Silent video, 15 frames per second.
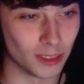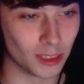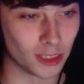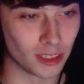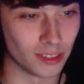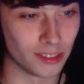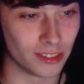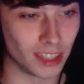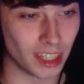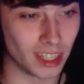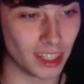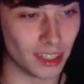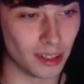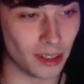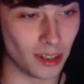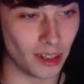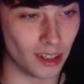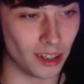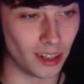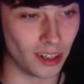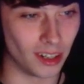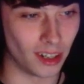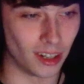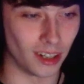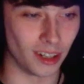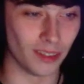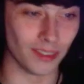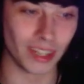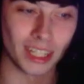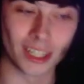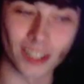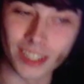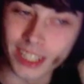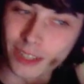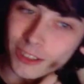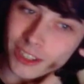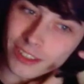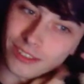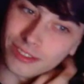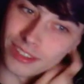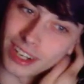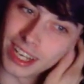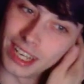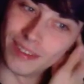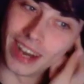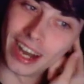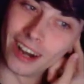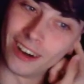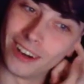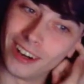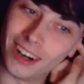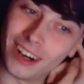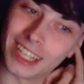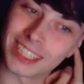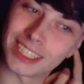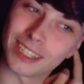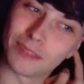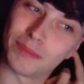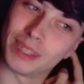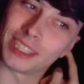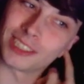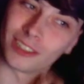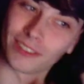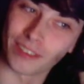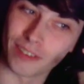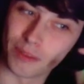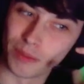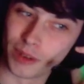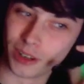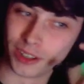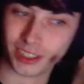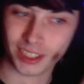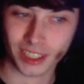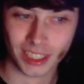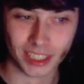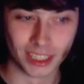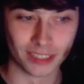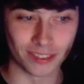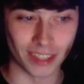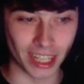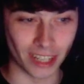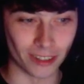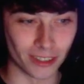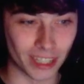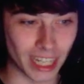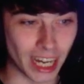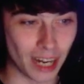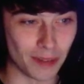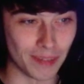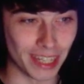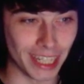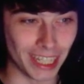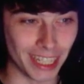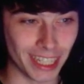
Want to invite... Oh my god, they want to invite him out. Oh, that's going to piss her off even more. Do you think he'll come?